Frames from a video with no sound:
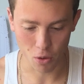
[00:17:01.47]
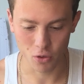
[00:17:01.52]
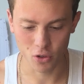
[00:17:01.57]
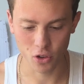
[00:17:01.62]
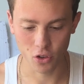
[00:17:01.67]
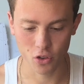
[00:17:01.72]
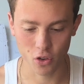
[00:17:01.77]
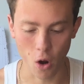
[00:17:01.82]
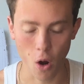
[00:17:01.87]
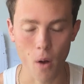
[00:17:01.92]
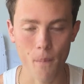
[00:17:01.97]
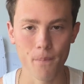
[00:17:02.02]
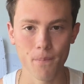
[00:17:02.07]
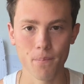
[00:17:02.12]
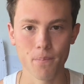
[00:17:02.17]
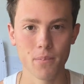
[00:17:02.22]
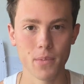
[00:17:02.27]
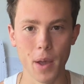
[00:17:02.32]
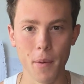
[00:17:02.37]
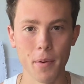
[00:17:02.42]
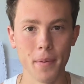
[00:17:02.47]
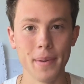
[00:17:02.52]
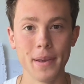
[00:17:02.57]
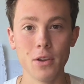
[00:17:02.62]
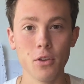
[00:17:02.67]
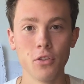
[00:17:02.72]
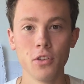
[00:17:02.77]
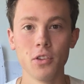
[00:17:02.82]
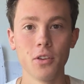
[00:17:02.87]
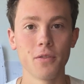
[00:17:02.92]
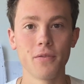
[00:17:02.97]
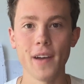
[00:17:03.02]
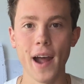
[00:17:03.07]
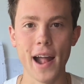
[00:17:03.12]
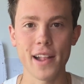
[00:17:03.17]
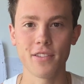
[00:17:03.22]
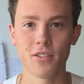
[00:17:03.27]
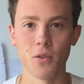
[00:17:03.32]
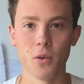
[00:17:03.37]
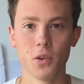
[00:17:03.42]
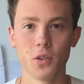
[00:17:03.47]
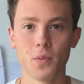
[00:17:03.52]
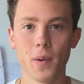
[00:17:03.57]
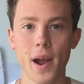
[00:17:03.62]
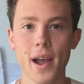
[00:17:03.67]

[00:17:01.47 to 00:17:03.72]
would be using their fat stores,